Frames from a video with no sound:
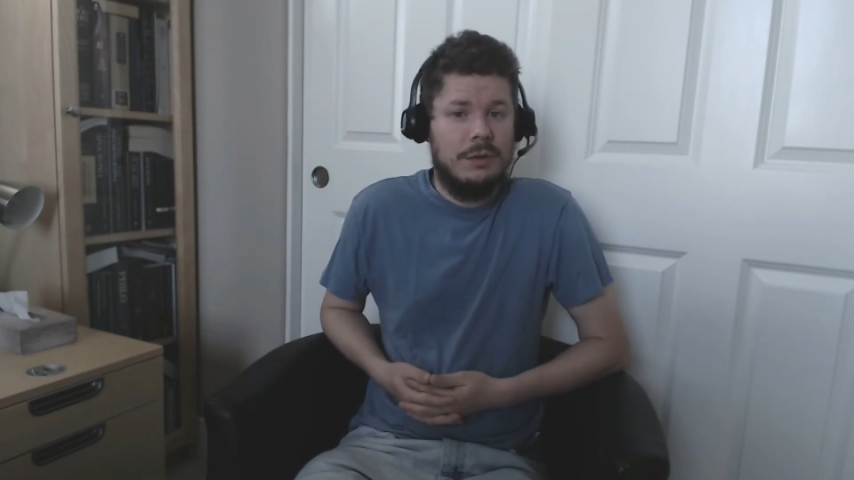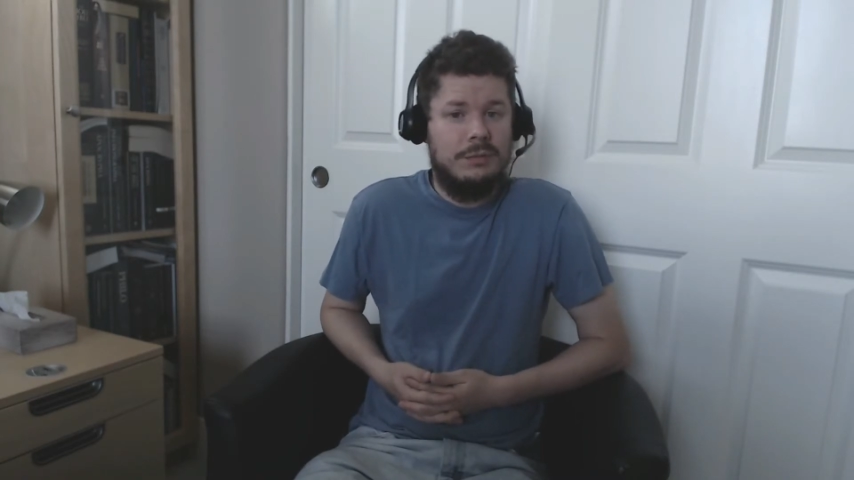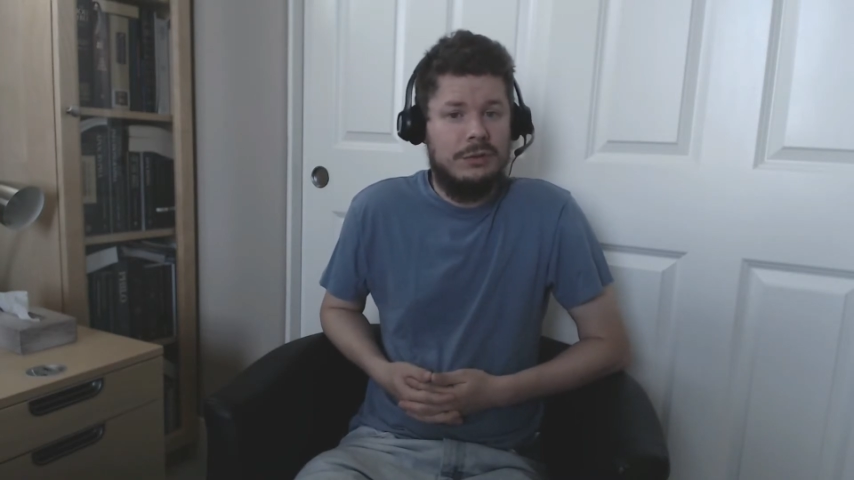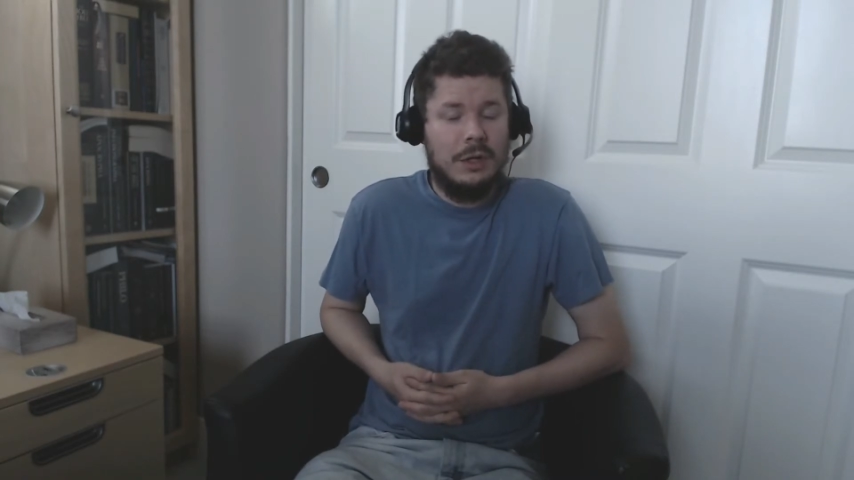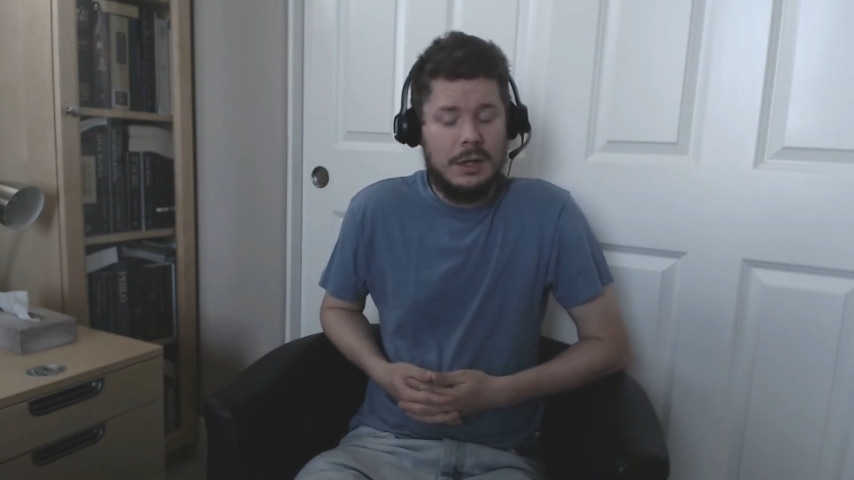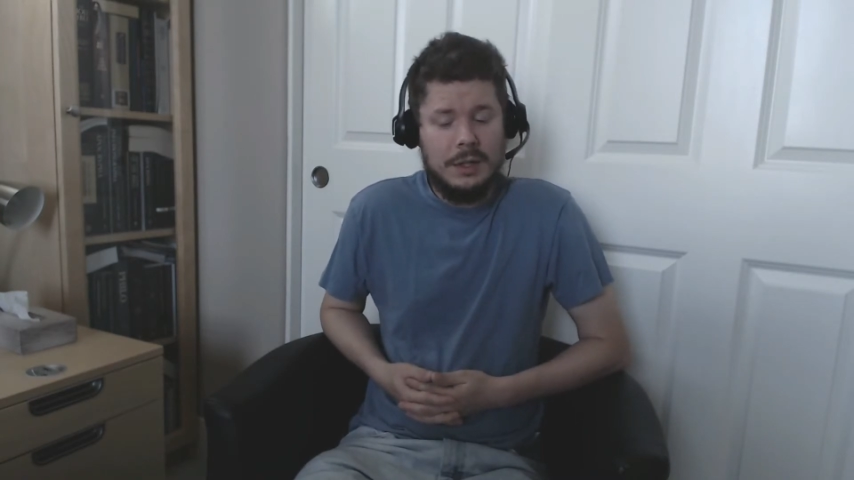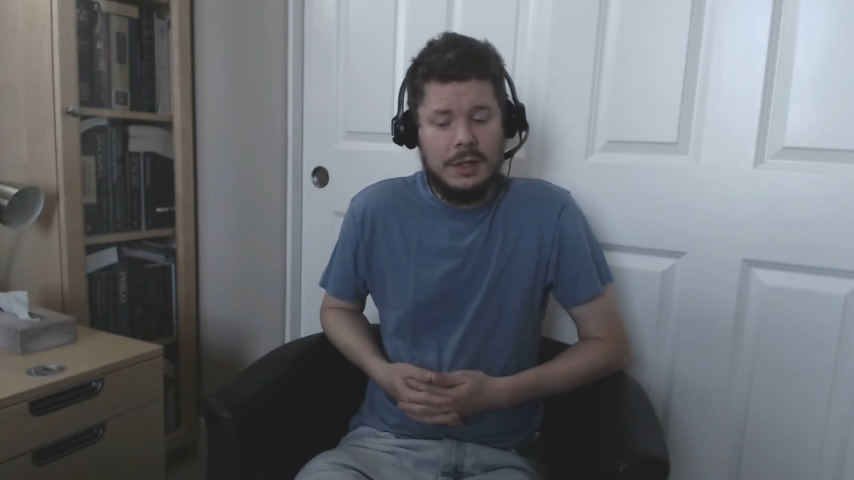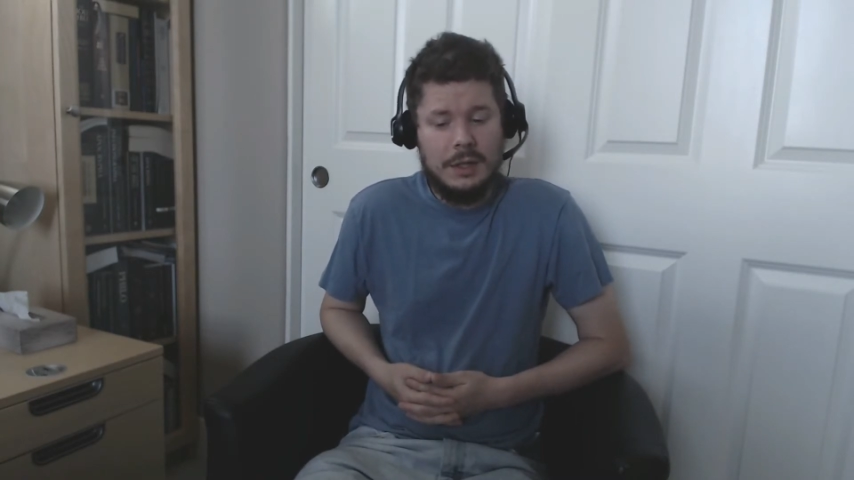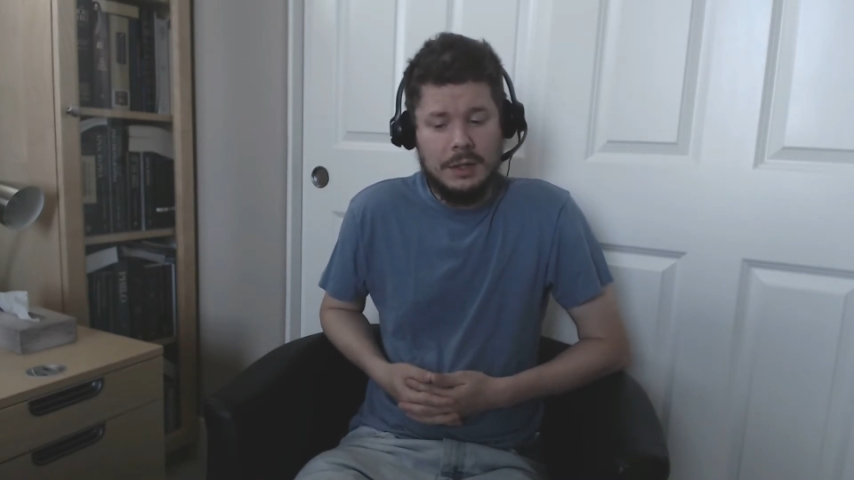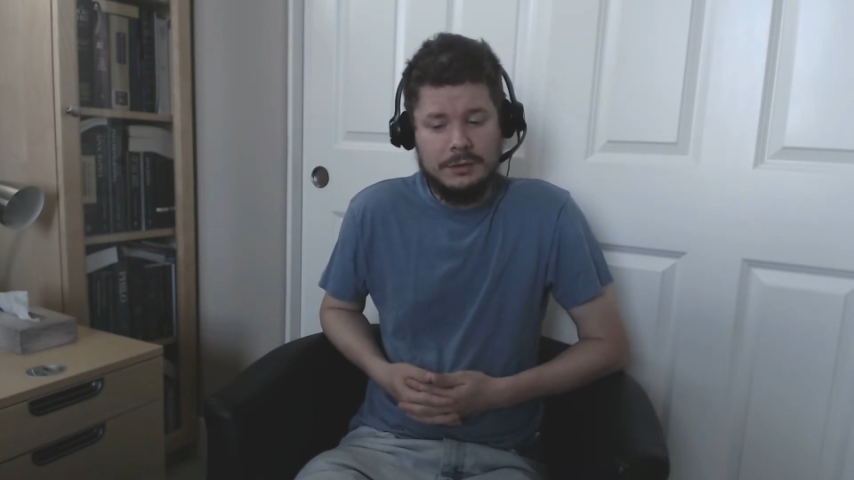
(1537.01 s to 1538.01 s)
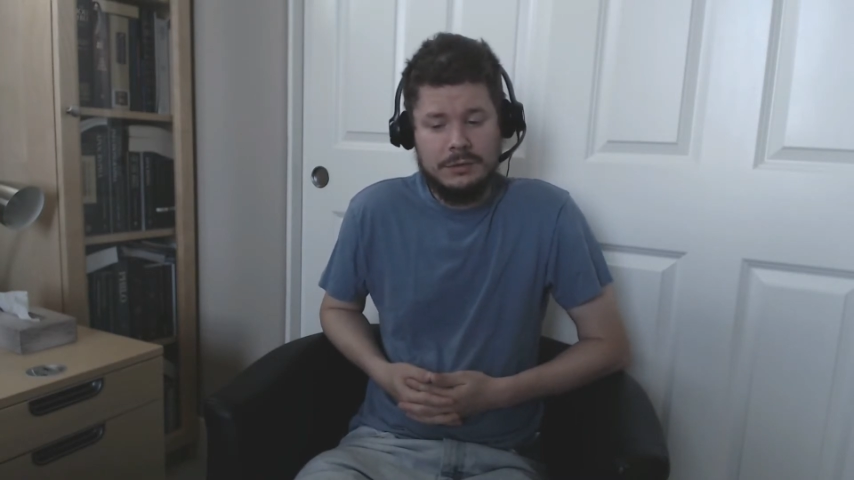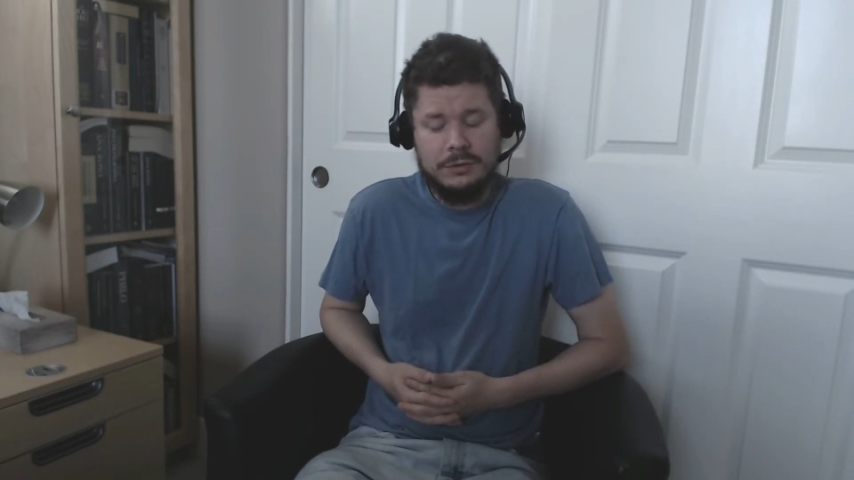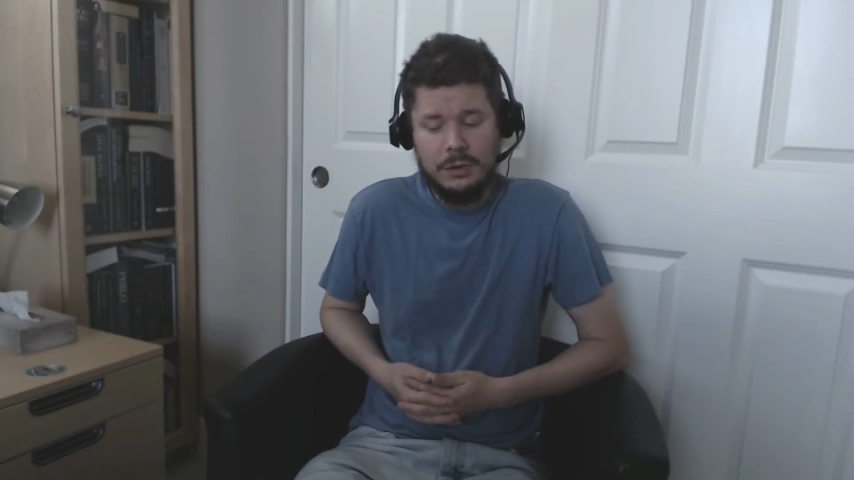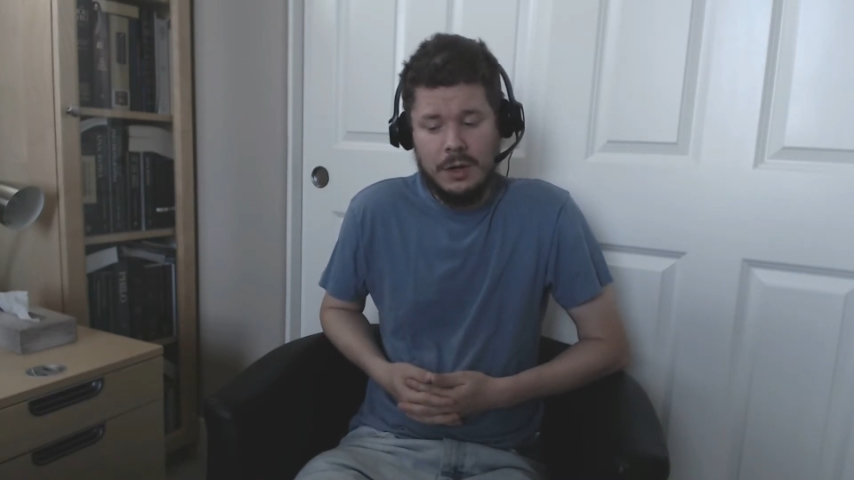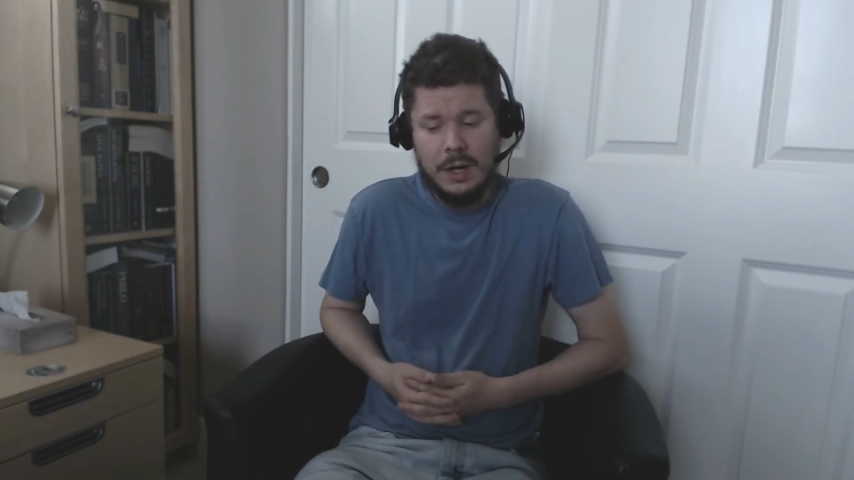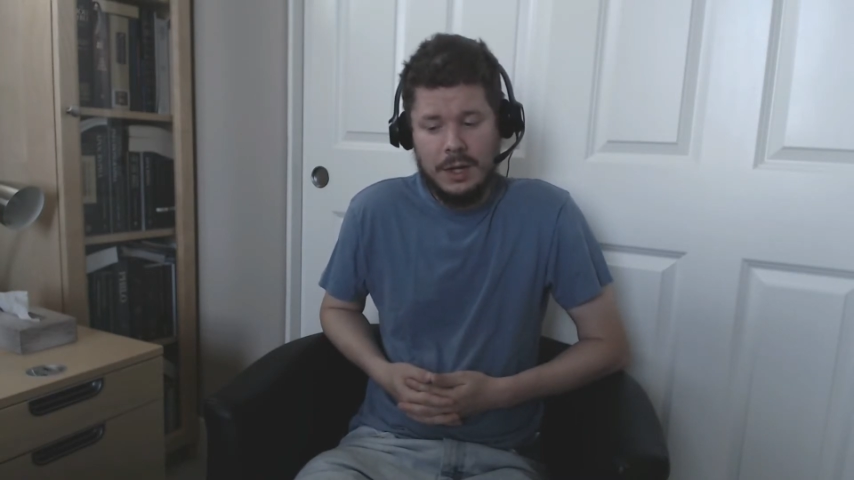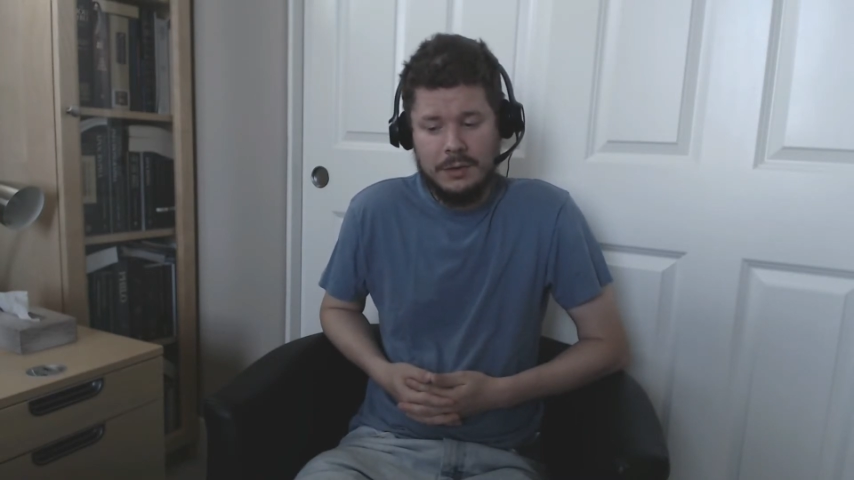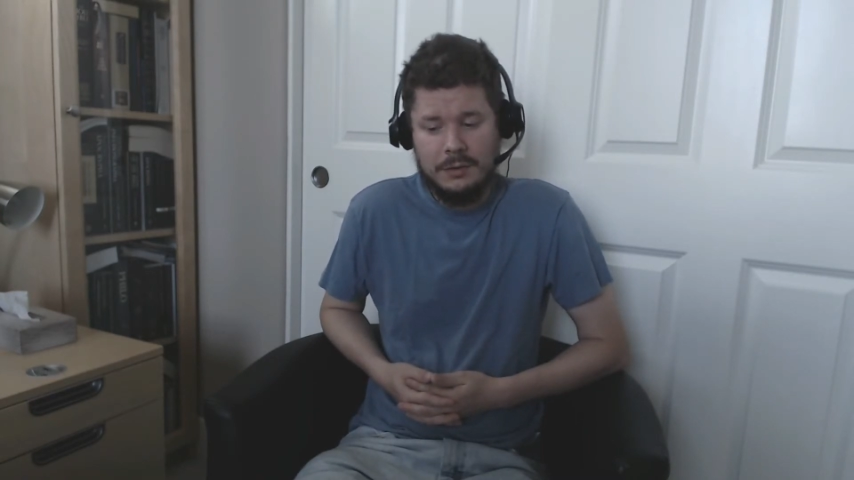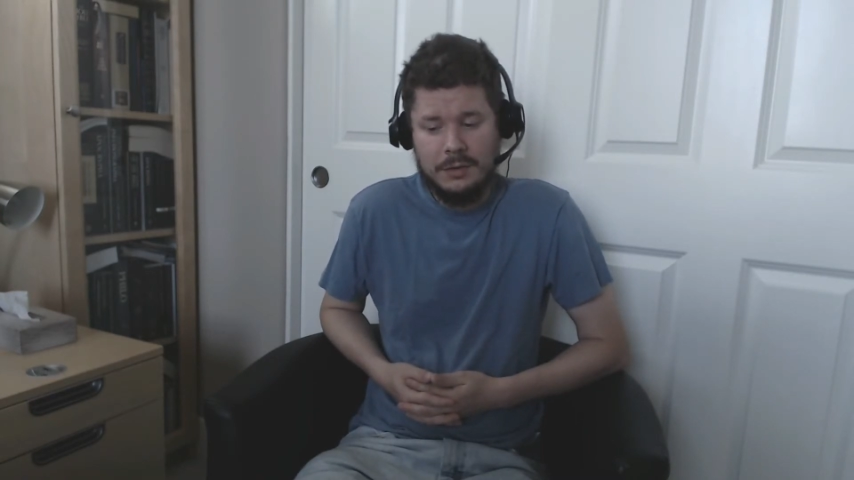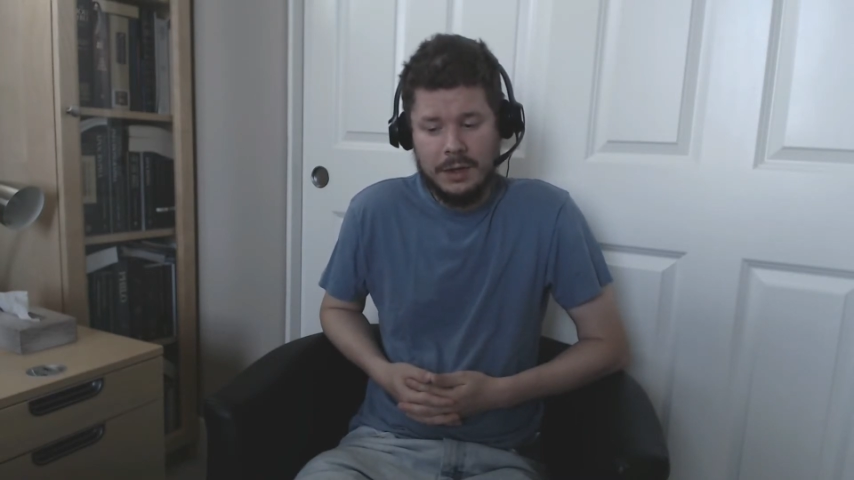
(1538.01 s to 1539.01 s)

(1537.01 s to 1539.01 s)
of Johannes